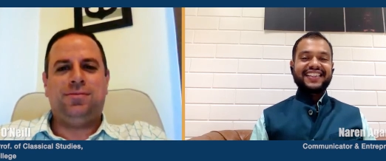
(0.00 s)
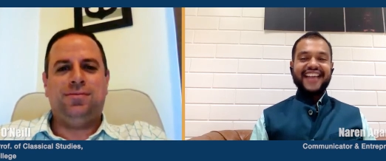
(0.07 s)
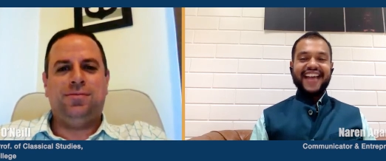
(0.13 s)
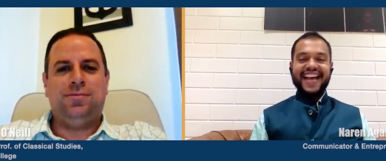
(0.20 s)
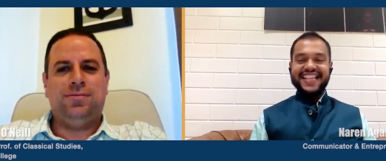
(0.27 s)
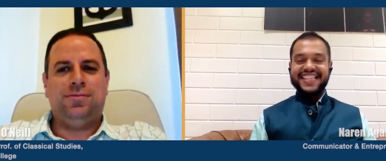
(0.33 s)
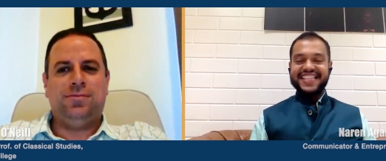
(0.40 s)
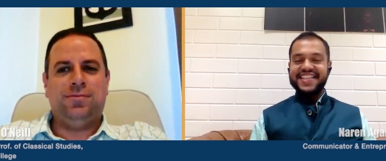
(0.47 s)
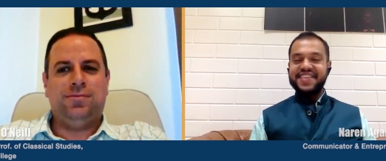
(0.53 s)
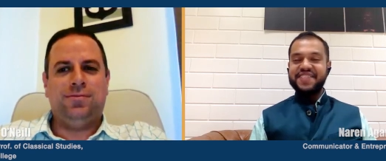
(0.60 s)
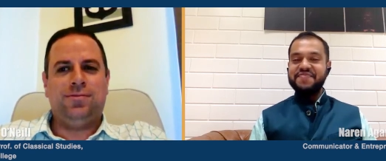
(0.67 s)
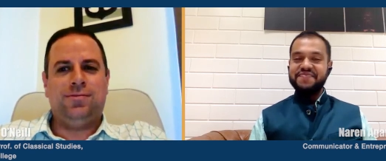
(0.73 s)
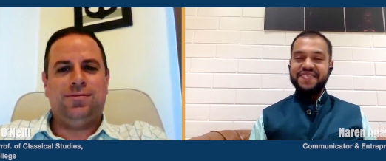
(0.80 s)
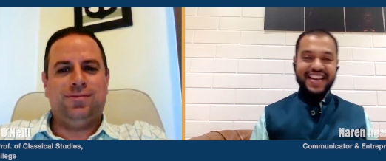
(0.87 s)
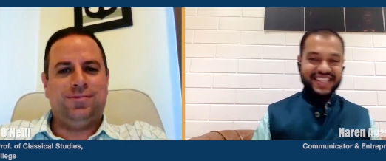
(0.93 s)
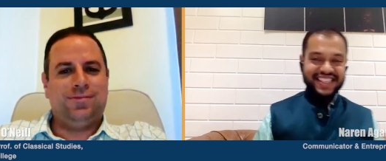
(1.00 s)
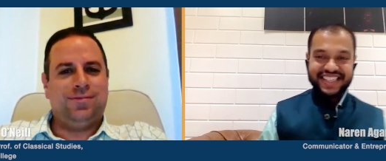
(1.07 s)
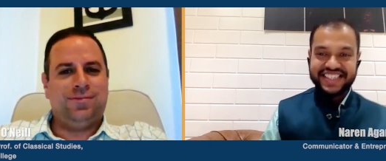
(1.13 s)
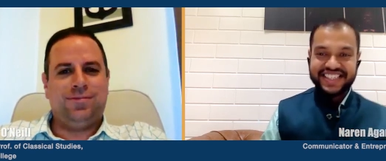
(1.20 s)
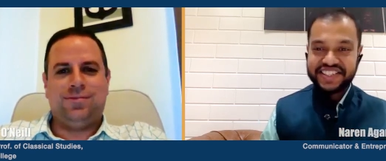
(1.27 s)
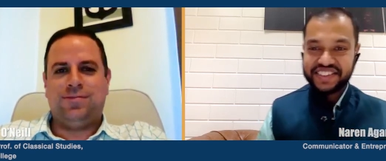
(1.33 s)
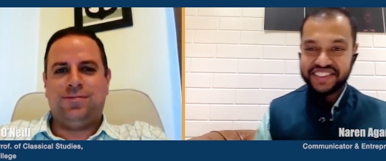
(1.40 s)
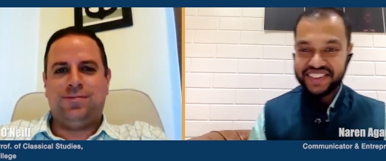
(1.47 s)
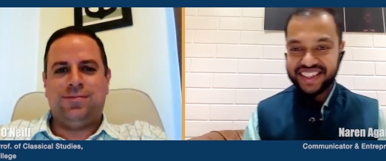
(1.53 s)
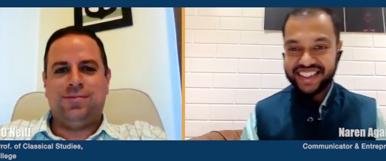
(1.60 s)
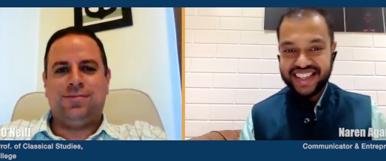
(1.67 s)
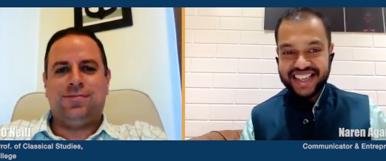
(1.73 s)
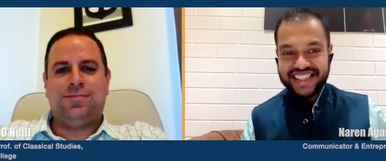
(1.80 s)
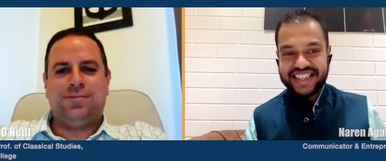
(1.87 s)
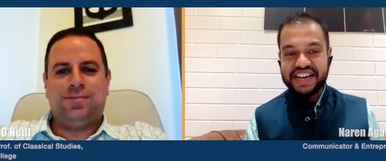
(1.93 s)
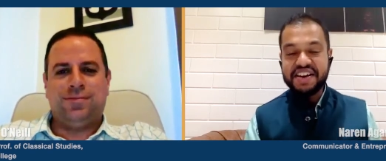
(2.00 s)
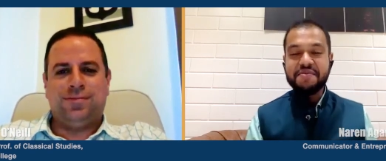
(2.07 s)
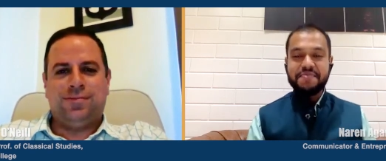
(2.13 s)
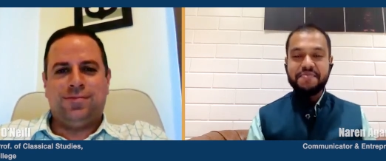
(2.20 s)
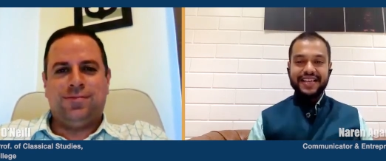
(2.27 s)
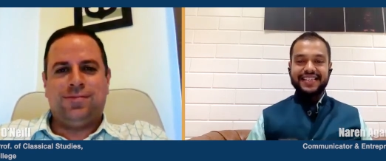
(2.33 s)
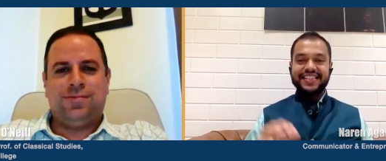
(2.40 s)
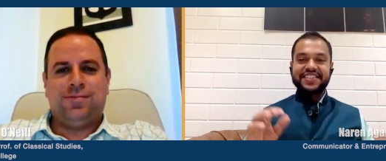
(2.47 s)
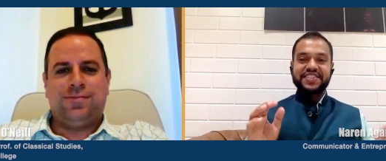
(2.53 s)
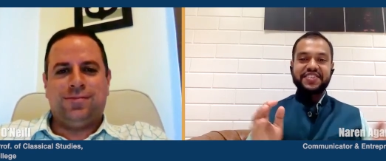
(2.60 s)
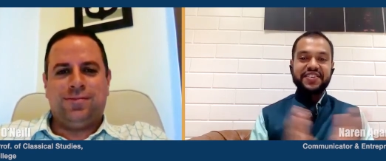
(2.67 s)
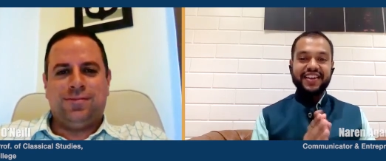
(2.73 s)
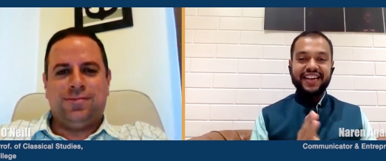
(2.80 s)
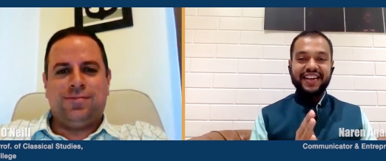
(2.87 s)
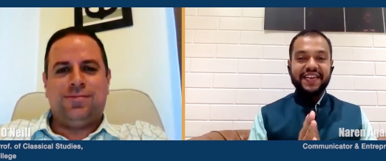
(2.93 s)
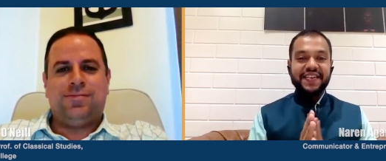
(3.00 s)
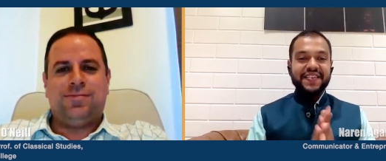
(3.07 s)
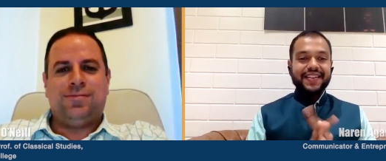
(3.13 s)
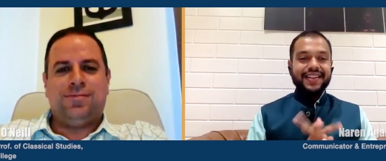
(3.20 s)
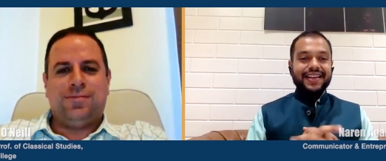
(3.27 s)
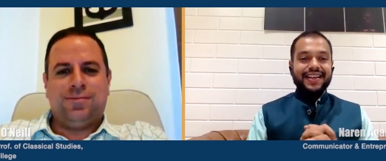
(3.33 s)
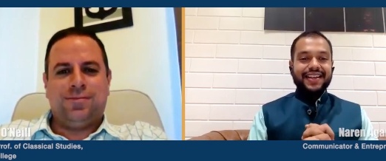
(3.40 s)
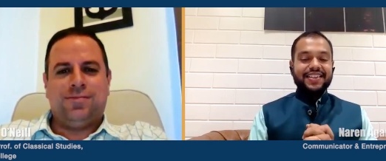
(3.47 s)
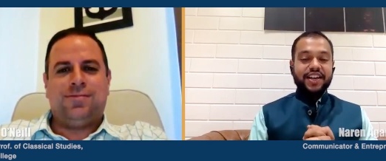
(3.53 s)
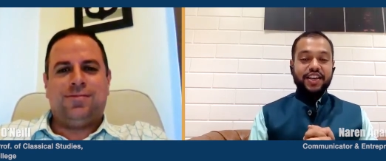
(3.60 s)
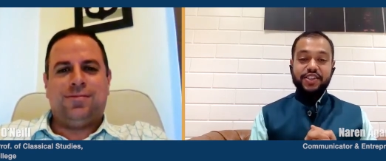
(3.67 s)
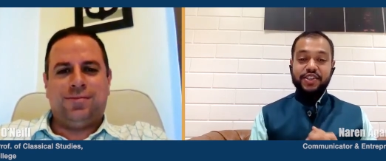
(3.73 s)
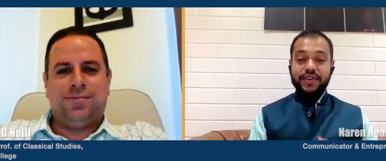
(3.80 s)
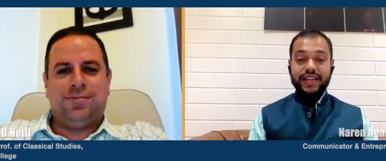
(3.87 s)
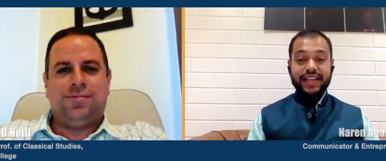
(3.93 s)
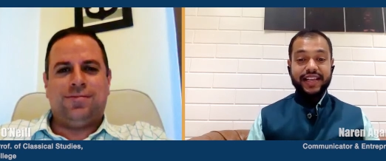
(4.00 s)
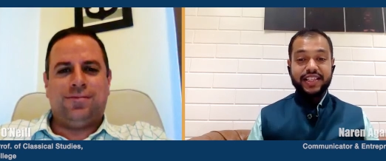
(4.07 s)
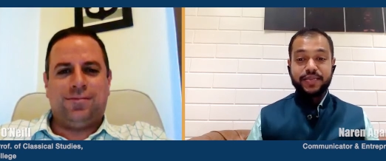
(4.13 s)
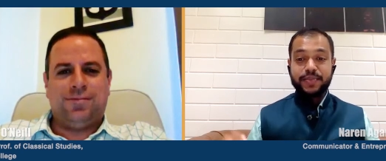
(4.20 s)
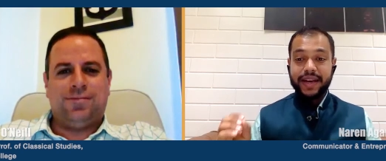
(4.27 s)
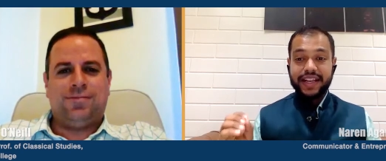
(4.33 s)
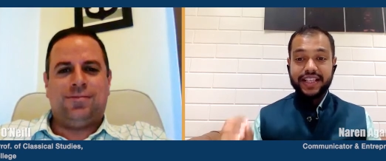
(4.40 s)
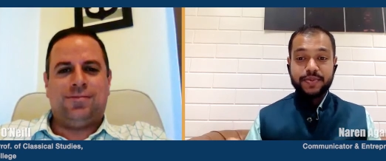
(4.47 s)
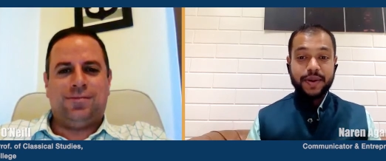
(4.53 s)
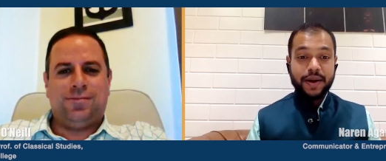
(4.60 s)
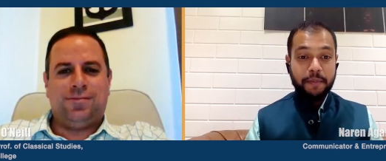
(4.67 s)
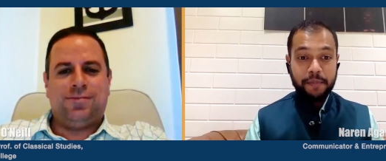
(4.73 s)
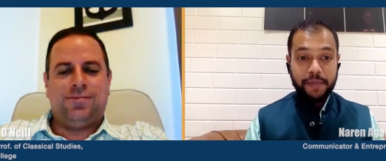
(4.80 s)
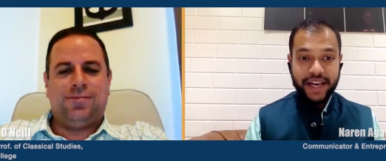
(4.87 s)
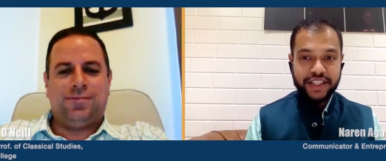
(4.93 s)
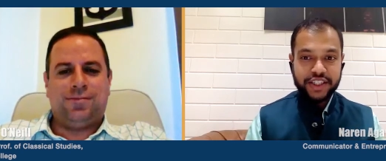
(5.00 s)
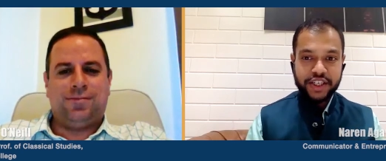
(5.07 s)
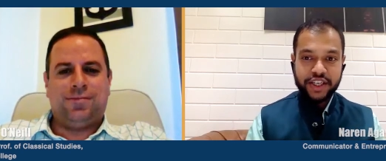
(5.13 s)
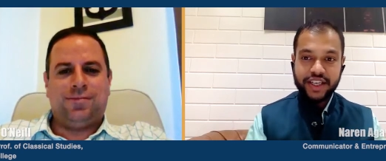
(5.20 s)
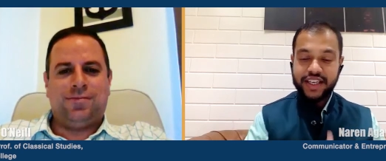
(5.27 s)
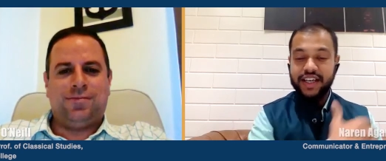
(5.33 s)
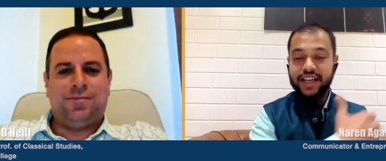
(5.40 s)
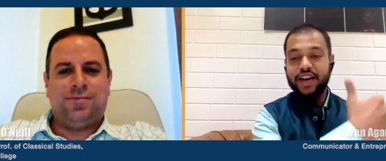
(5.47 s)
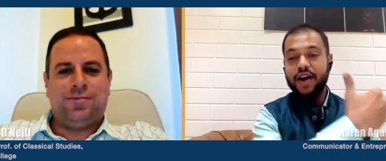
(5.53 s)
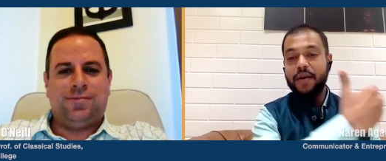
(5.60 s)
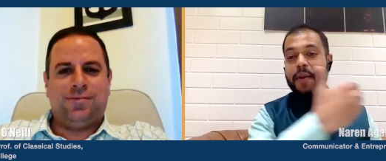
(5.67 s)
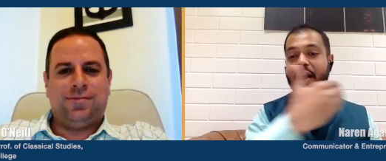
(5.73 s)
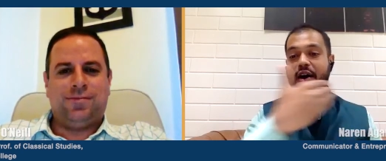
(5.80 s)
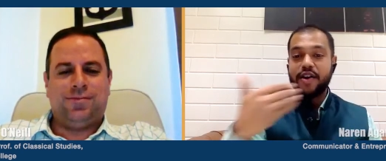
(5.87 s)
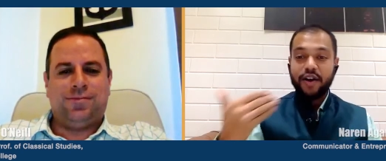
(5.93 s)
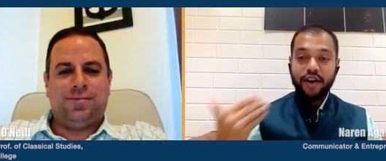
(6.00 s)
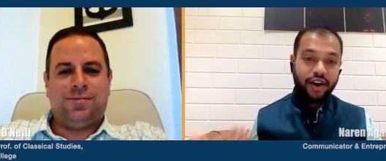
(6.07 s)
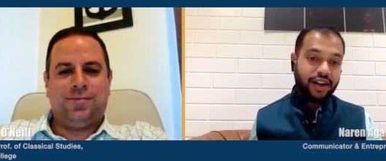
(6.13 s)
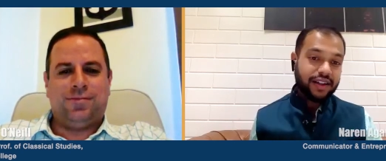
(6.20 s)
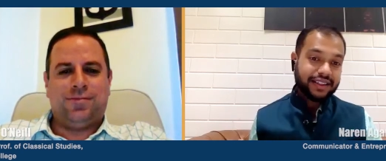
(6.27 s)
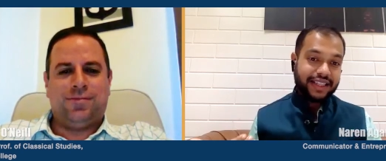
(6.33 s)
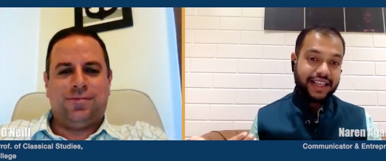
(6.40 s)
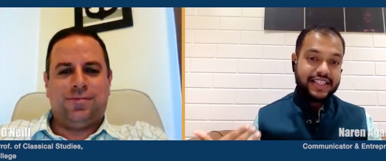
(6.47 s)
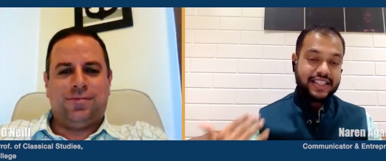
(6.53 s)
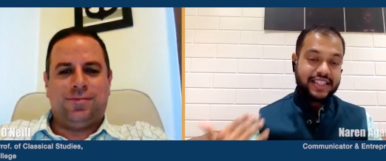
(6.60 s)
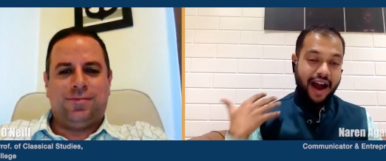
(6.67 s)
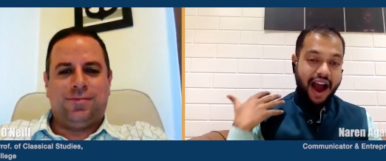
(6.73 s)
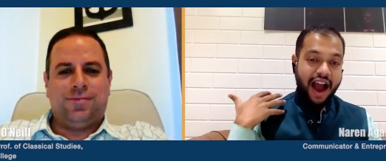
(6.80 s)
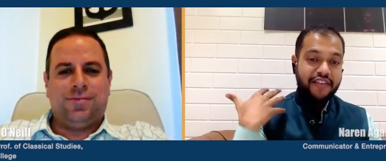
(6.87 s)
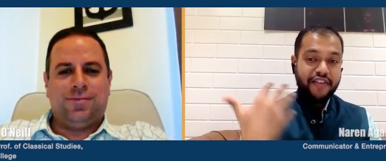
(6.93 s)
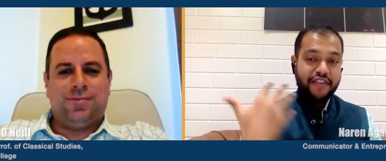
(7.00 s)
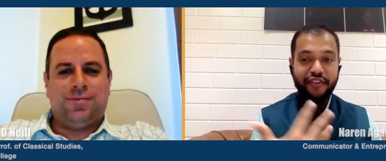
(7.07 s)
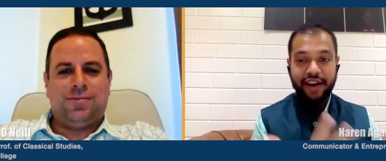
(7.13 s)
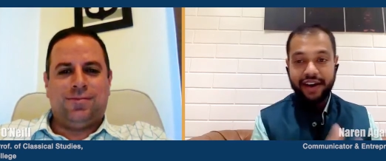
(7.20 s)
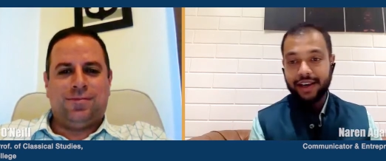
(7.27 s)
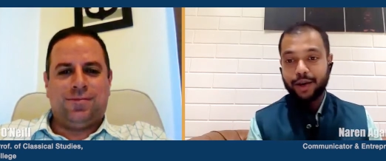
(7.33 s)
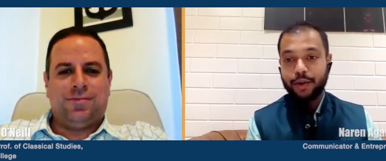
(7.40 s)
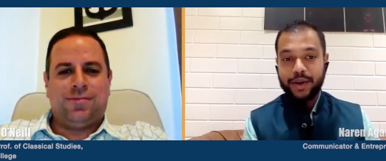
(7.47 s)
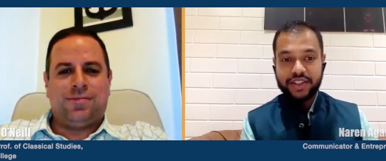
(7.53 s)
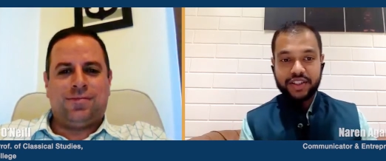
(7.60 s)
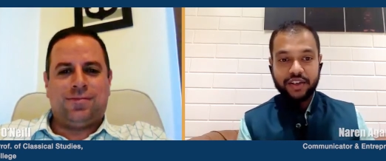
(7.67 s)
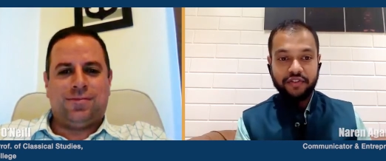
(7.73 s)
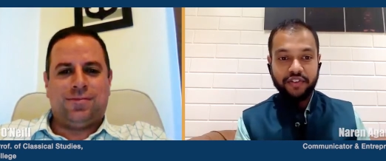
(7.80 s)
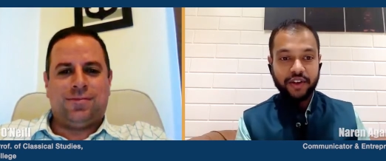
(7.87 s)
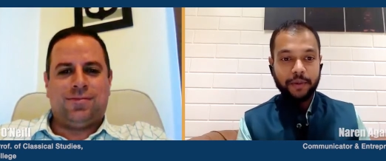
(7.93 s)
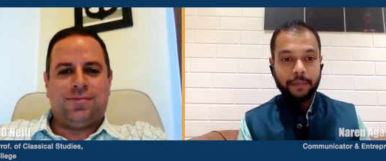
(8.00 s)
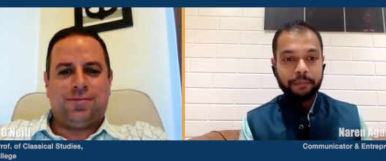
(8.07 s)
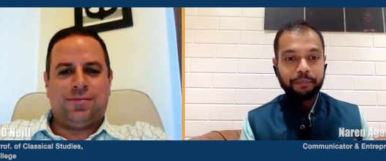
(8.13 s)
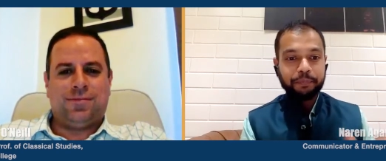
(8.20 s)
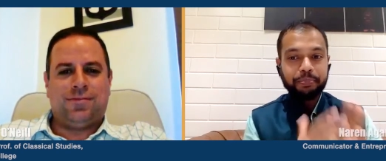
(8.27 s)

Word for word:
Speaker 1: That's an amazing story. That's an amazing story. Dr. O'Neill, it's been, it's been a pleasure to hear about all this. I have a final question for you.